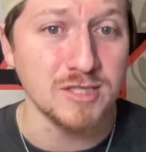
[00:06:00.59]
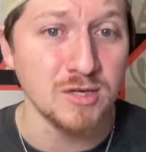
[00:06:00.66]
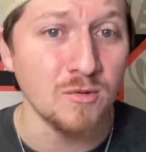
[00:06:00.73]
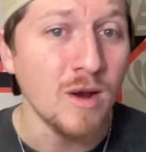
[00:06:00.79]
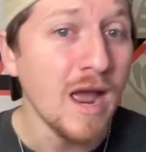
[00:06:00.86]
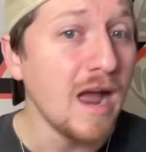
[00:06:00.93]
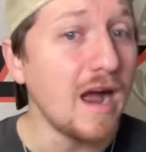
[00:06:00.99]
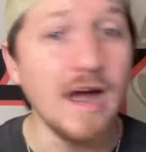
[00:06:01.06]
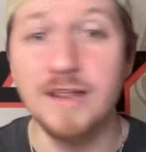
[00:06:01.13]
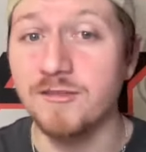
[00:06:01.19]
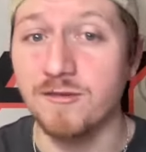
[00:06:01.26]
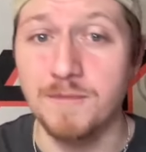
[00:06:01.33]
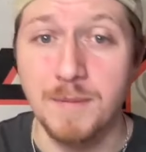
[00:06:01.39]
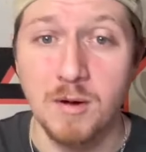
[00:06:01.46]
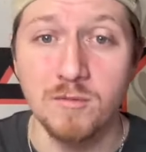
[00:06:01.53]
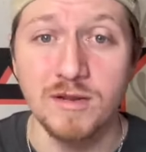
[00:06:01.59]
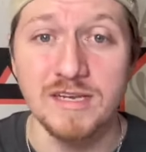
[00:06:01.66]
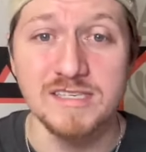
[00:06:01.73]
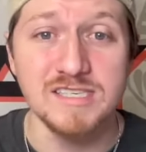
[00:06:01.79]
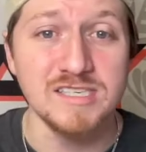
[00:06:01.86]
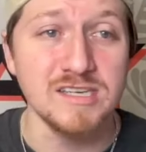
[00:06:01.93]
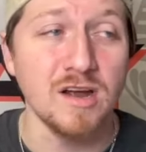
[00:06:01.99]
to other
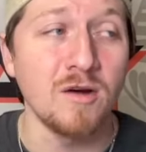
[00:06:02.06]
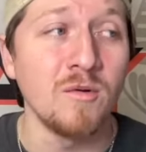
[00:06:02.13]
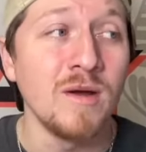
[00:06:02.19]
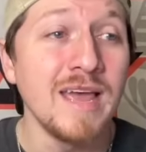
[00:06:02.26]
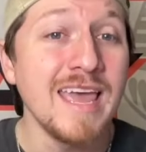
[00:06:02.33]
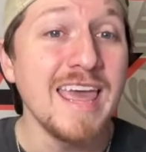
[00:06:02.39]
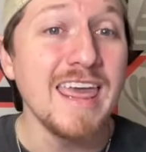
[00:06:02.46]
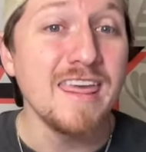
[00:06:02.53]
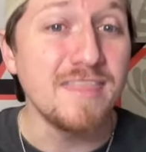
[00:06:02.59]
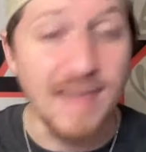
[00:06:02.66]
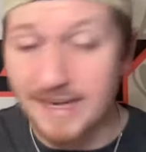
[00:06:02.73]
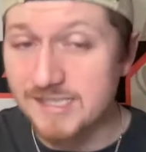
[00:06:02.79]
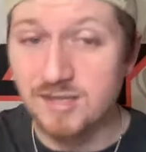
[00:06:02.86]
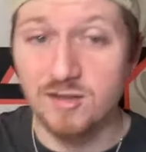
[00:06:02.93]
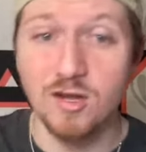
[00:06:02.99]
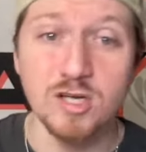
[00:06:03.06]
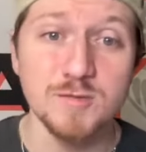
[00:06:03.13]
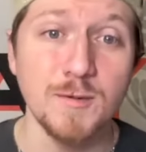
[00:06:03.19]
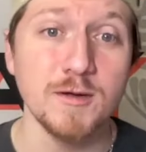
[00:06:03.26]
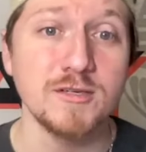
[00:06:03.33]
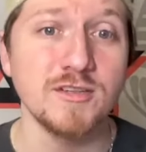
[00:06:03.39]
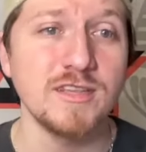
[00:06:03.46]
opponents. So that's in large
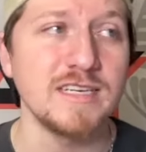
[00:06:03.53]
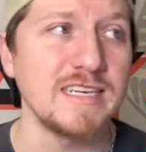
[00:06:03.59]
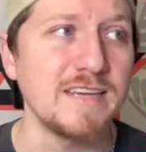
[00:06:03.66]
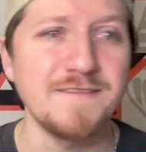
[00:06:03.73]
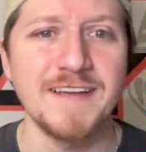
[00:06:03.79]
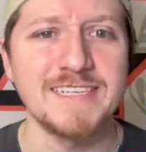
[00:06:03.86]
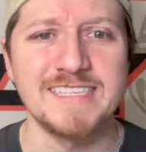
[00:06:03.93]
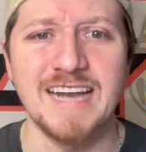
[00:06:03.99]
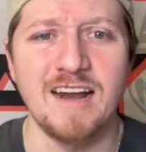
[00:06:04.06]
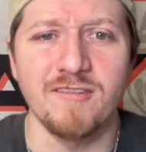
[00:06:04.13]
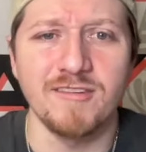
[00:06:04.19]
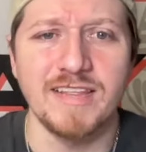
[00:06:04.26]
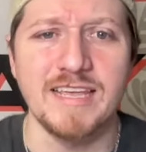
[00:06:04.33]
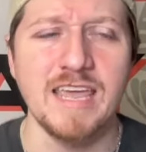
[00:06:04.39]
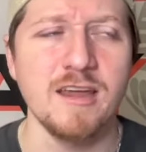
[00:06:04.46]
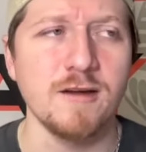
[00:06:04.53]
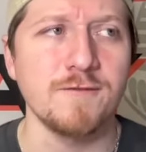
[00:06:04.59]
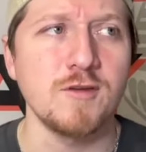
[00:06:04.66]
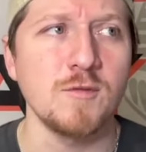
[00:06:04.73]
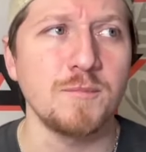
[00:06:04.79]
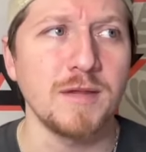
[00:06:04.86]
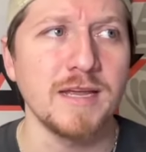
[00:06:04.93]
part due to the defense. I don't really care if
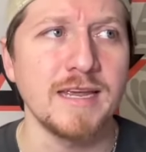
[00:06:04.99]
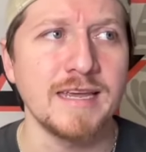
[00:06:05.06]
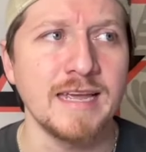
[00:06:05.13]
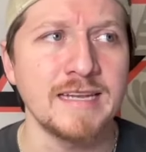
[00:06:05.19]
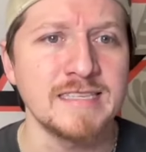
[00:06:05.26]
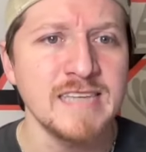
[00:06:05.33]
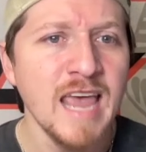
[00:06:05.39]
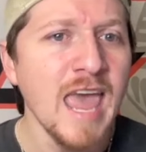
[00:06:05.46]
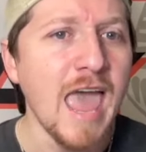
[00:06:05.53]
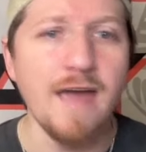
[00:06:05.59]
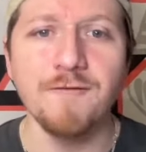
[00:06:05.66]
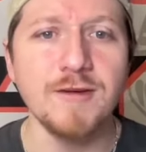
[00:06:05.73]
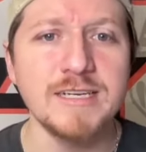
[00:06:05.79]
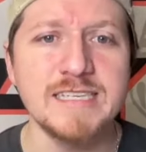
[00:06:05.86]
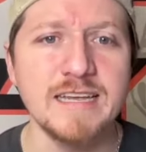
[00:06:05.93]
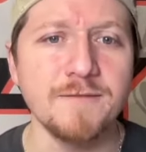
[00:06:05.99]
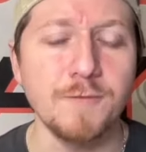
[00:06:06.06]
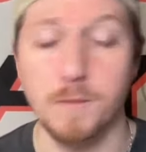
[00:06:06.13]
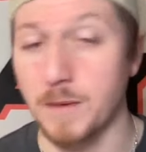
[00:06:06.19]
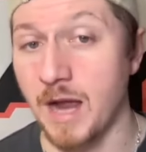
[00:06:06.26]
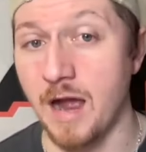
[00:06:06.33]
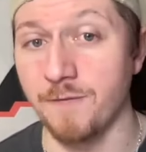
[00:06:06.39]
you play against every team
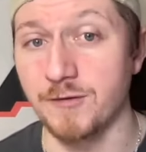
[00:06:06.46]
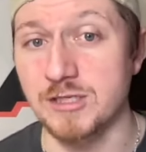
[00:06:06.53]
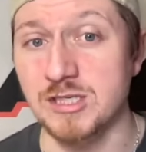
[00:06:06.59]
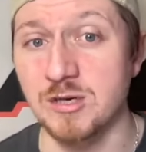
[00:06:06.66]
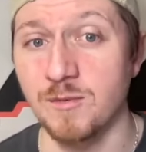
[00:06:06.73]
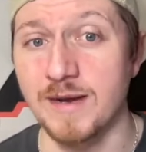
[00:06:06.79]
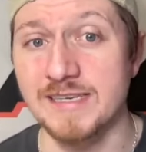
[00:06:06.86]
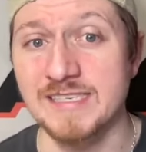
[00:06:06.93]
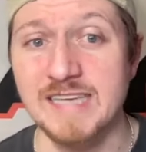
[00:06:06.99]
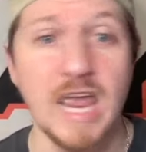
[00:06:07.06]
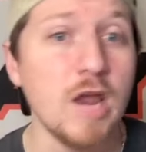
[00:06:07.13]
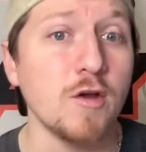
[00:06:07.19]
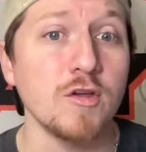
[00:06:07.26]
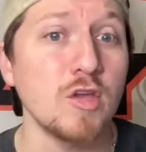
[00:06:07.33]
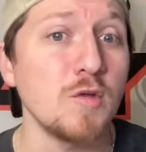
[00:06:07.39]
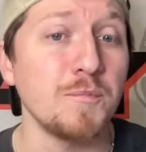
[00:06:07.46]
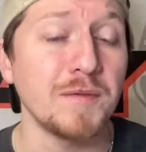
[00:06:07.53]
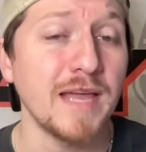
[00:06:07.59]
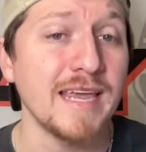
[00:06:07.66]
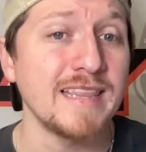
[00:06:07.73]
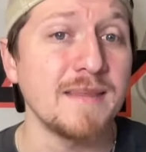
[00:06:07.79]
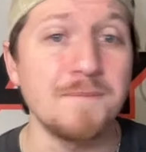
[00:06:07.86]
from Conference USA or you
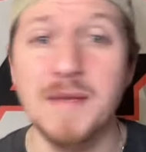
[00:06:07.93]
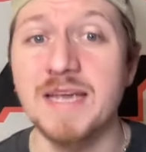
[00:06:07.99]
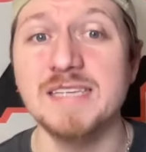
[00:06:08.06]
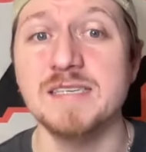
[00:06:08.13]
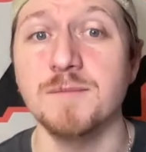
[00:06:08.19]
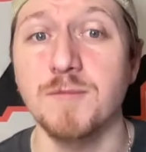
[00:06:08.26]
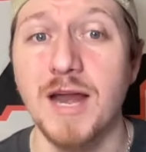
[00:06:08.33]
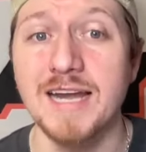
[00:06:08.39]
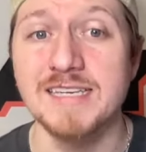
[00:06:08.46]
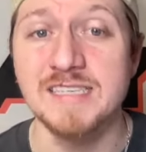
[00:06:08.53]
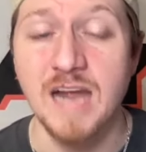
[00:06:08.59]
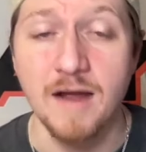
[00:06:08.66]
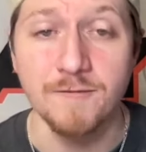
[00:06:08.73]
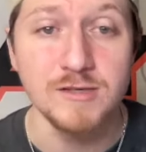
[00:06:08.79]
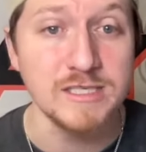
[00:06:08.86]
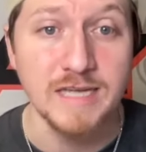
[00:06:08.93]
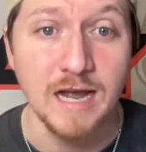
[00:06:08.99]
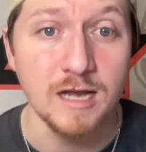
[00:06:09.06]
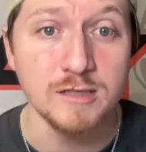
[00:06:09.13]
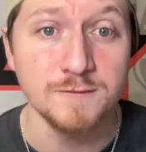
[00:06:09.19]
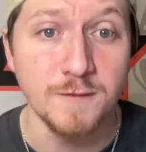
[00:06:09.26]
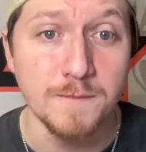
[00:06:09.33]
play in the biggest and brightest conference of
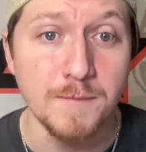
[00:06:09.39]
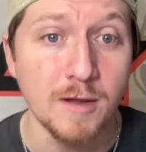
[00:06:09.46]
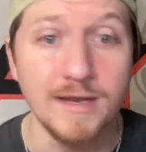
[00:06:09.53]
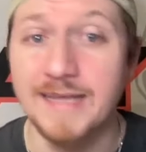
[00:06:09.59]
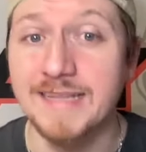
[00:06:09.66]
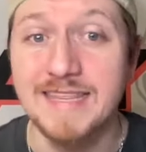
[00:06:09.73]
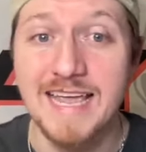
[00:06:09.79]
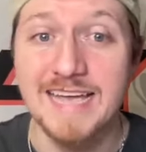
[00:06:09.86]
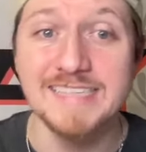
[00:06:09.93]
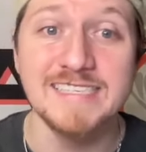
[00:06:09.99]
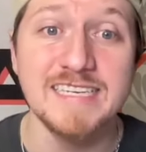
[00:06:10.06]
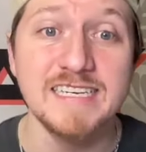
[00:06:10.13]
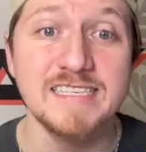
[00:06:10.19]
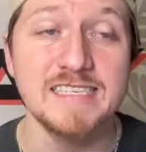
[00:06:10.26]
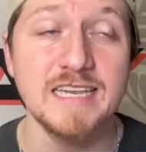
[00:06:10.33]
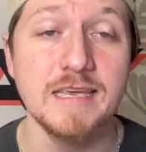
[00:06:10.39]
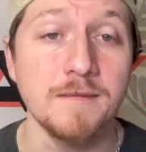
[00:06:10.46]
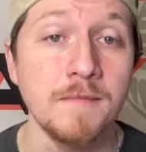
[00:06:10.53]
college football like the SEC.